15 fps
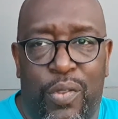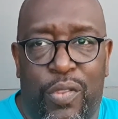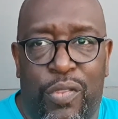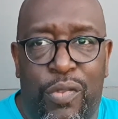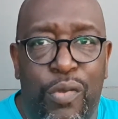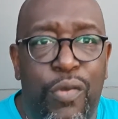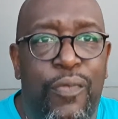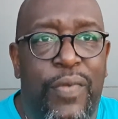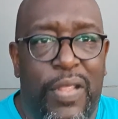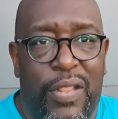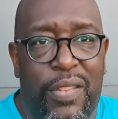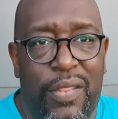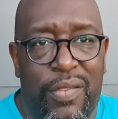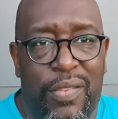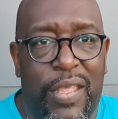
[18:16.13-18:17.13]
soothing
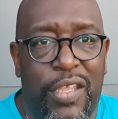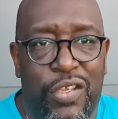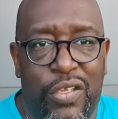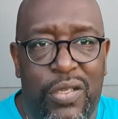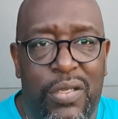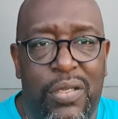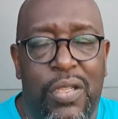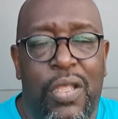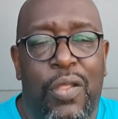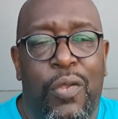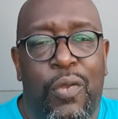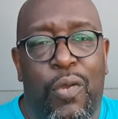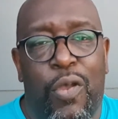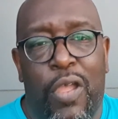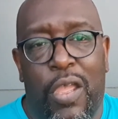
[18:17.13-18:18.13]

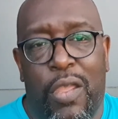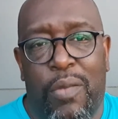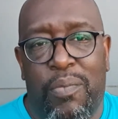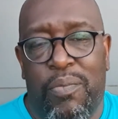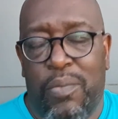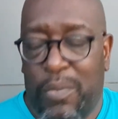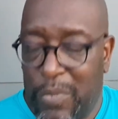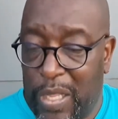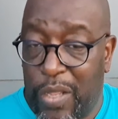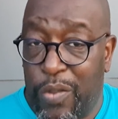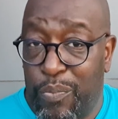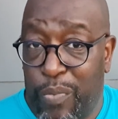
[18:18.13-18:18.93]
sensation that